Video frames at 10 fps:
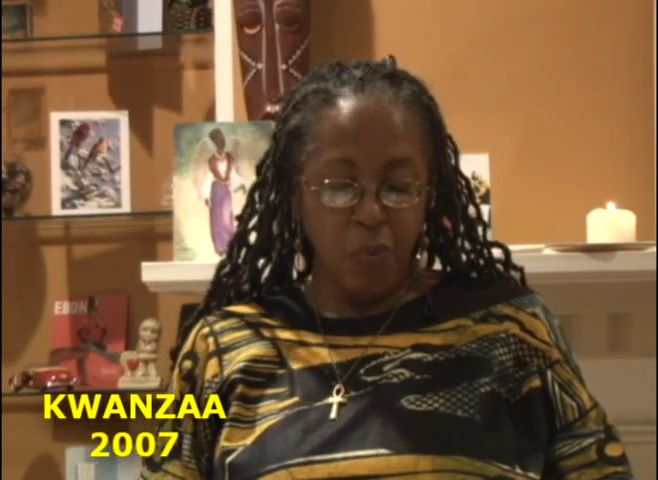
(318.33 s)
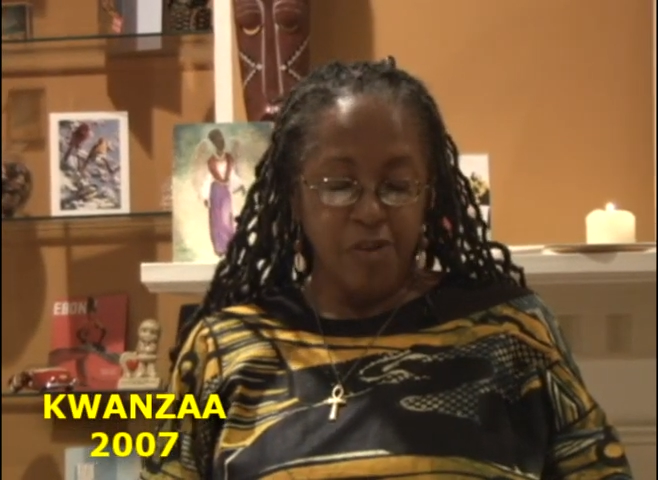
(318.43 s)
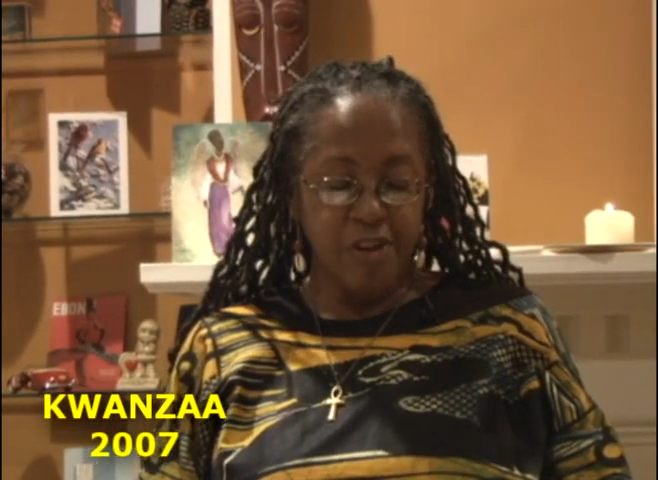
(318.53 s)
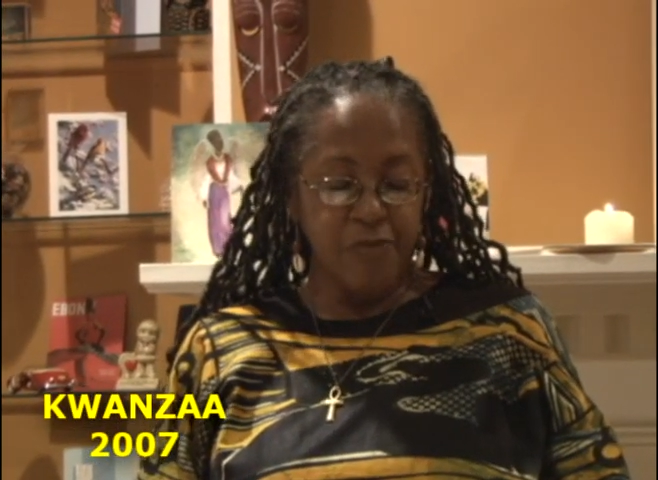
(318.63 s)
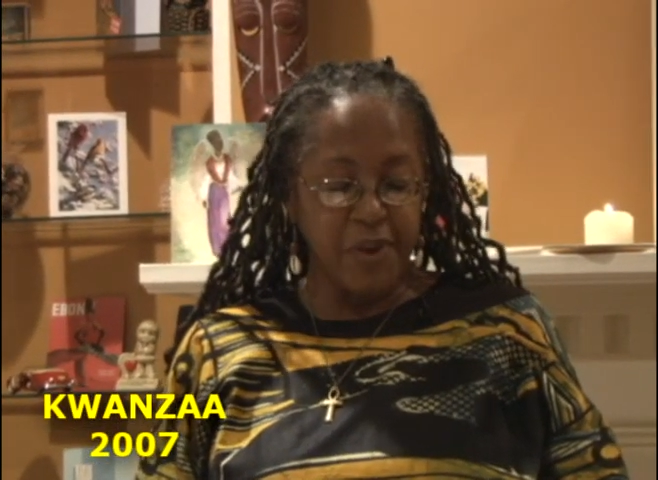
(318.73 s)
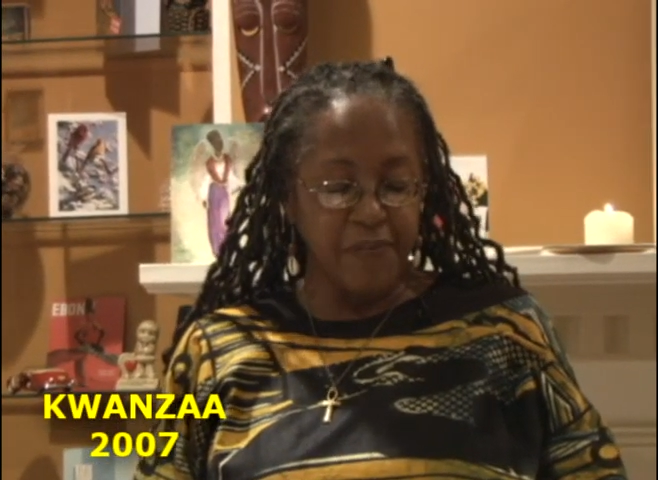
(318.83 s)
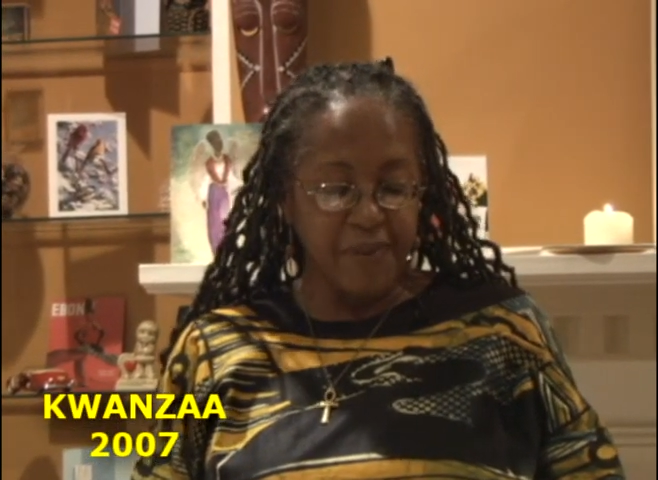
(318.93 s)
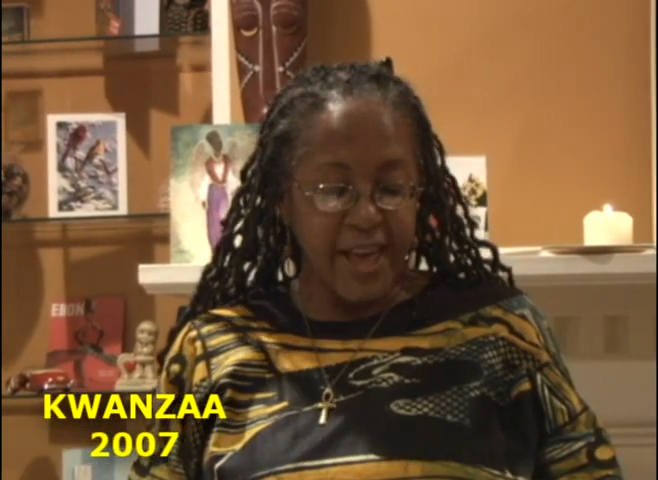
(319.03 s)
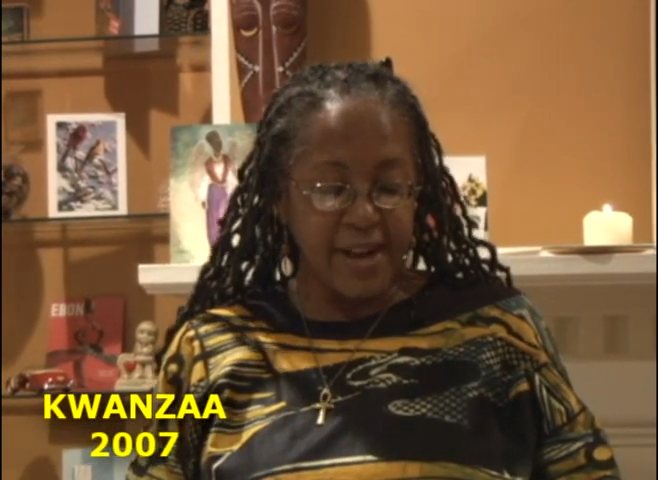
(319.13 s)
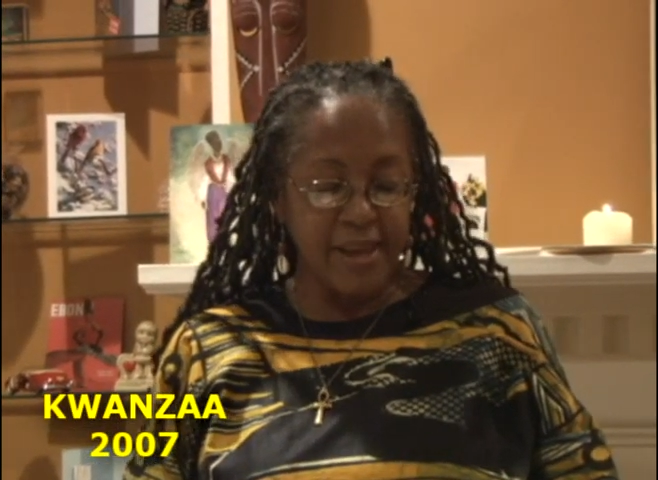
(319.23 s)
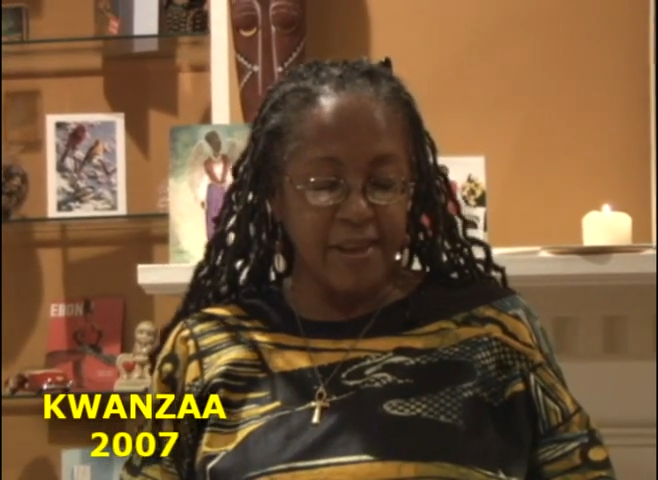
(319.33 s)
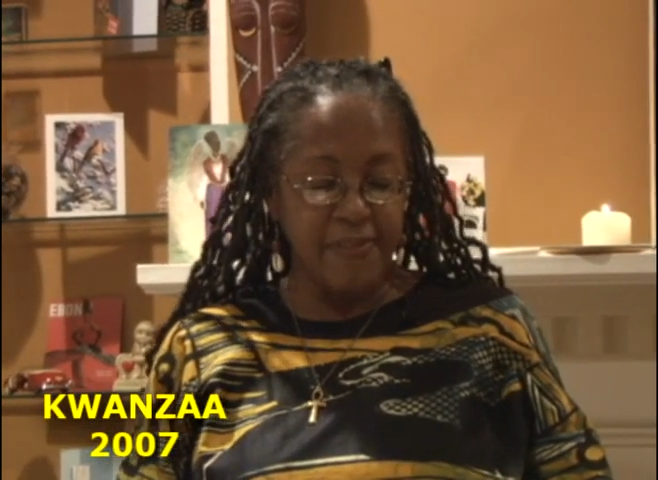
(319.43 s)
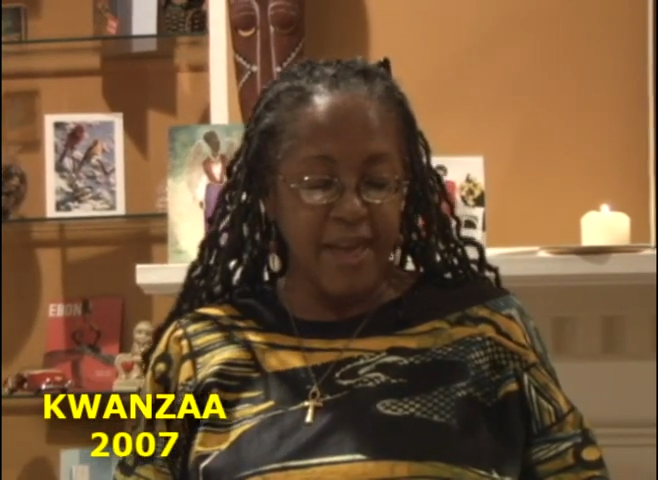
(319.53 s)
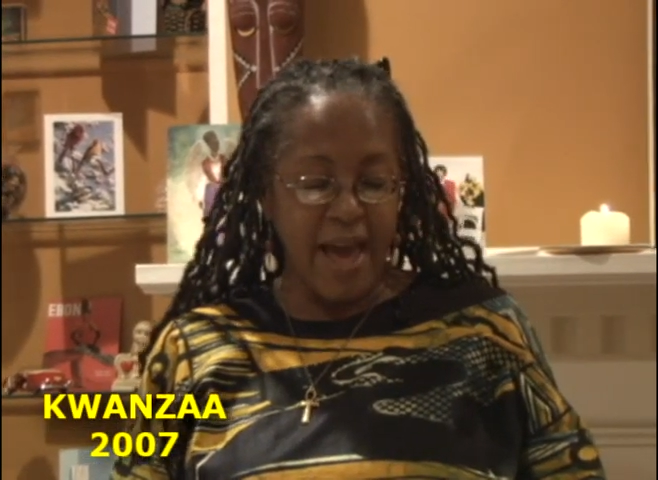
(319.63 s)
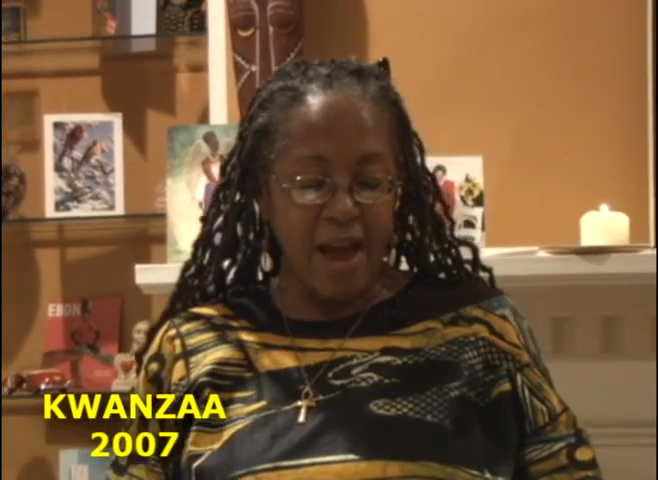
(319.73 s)
which is reflected
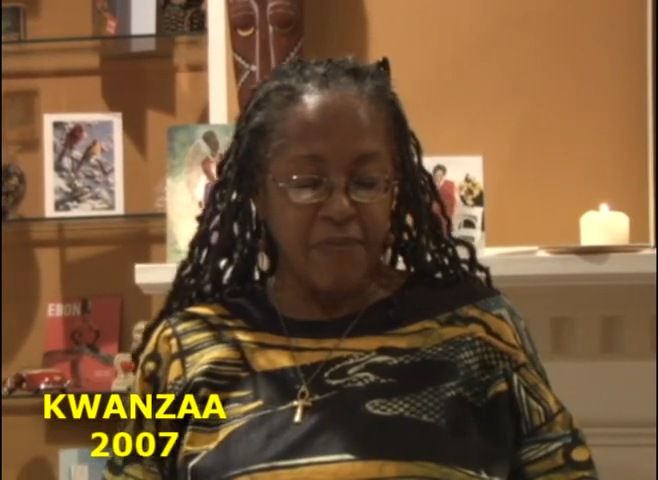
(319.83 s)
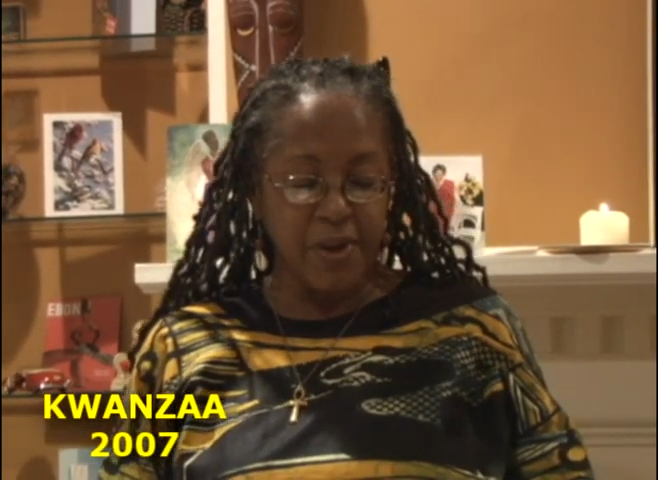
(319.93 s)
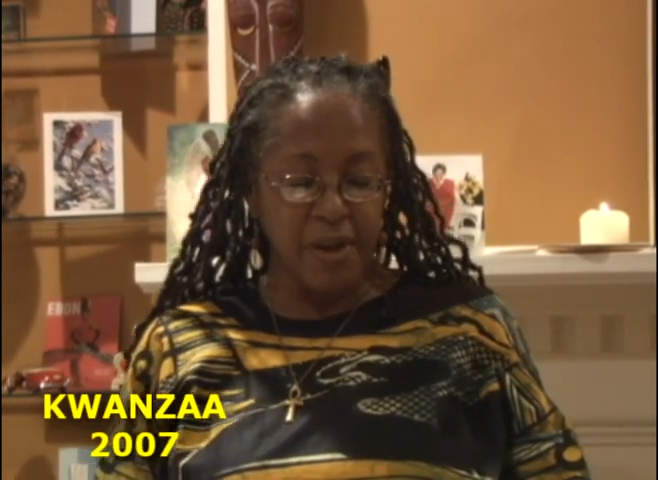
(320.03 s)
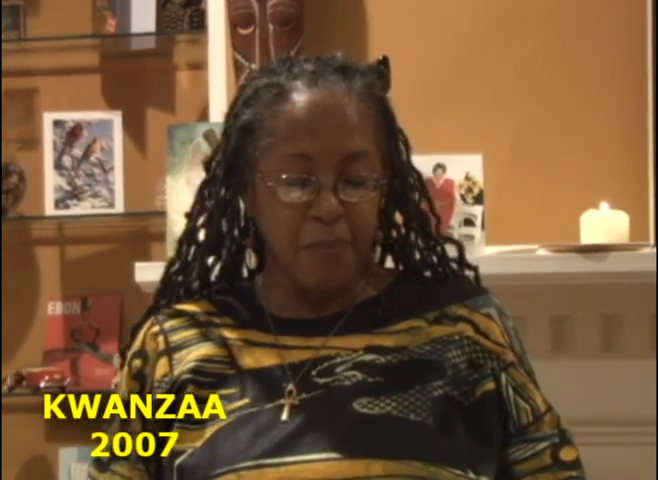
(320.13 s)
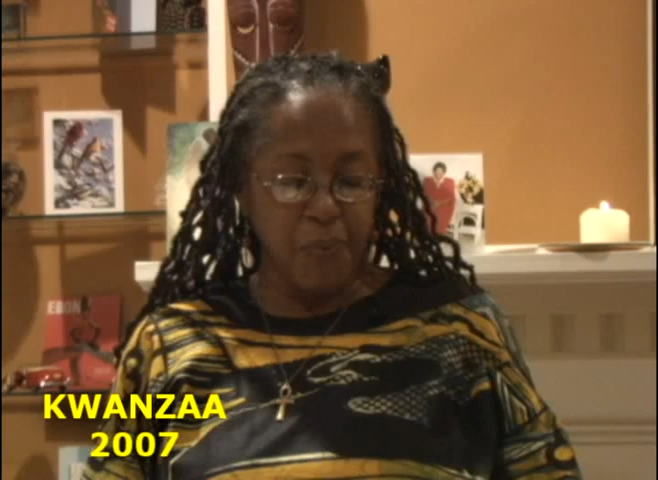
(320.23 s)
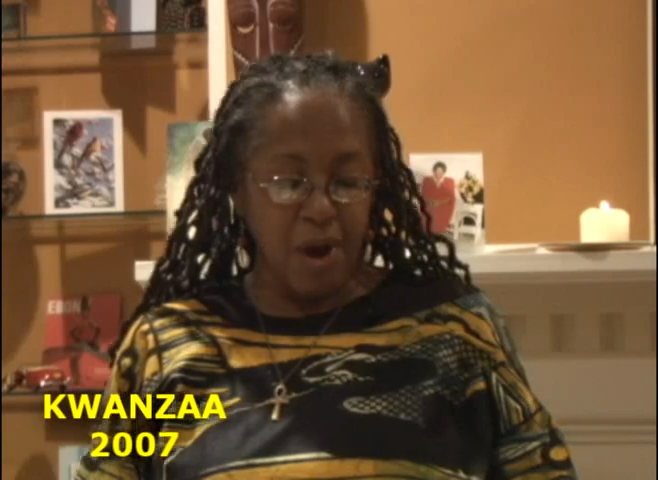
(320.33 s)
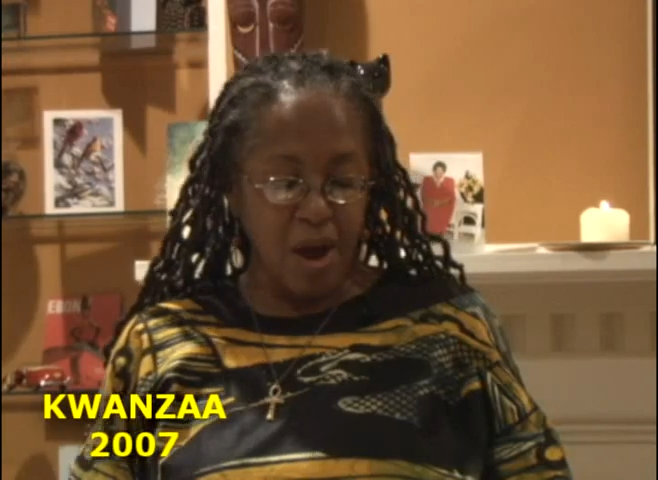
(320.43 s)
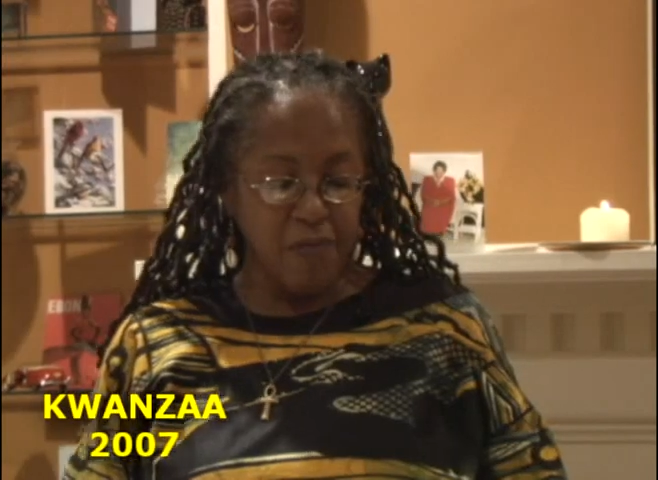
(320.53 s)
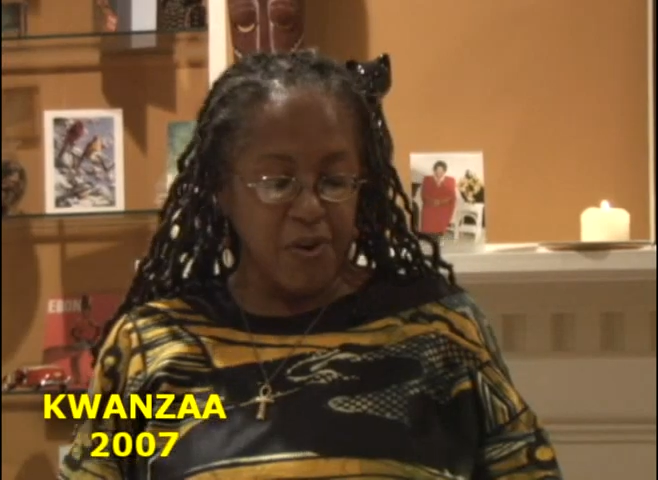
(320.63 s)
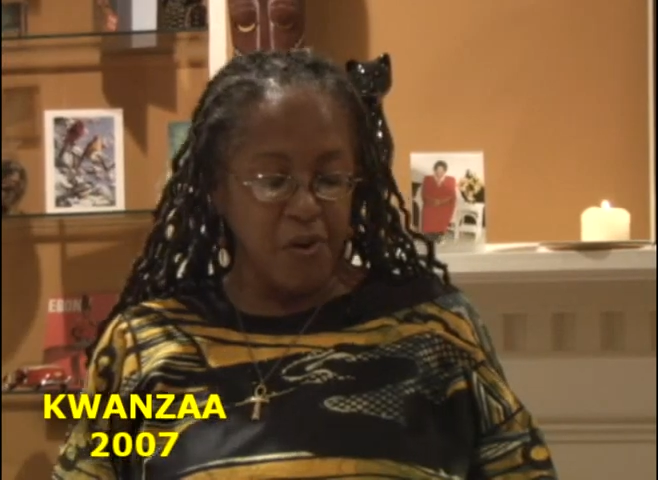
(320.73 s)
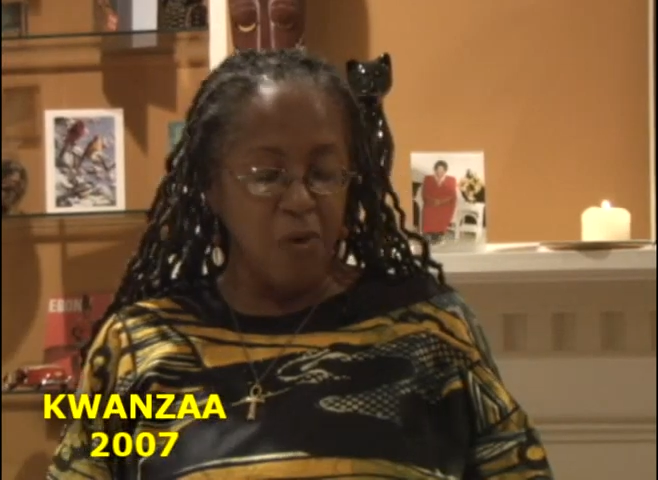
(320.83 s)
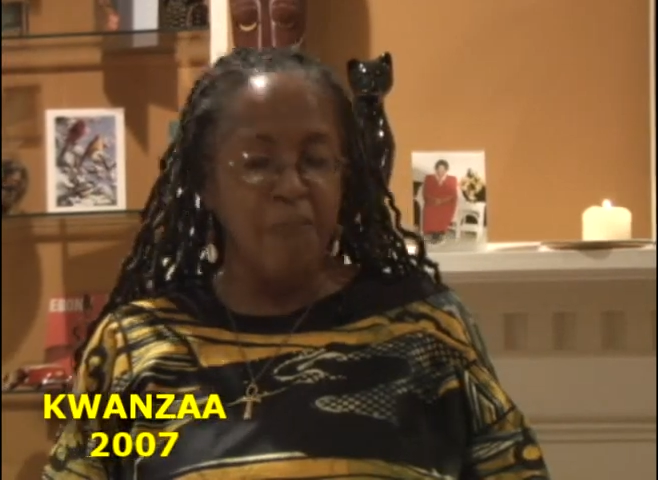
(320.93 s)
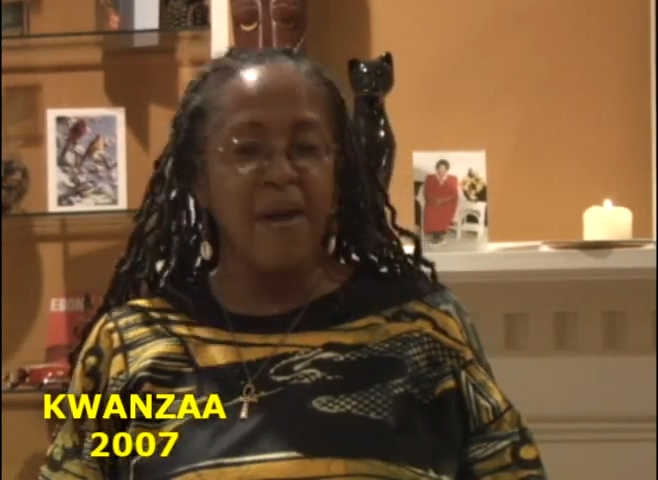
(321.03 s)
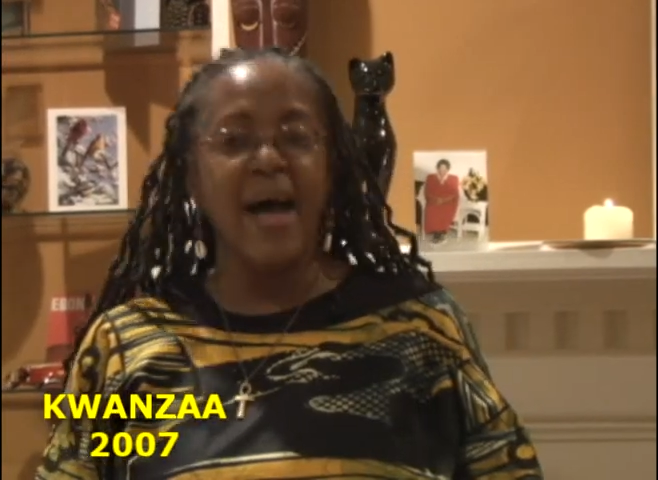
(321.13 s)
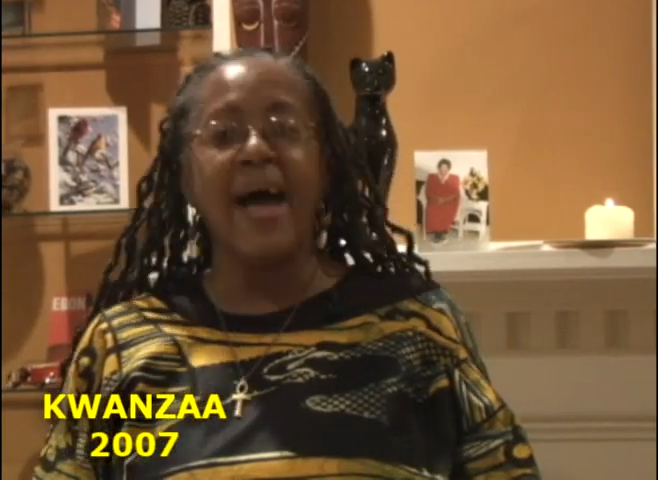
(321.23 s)
in the African proverb,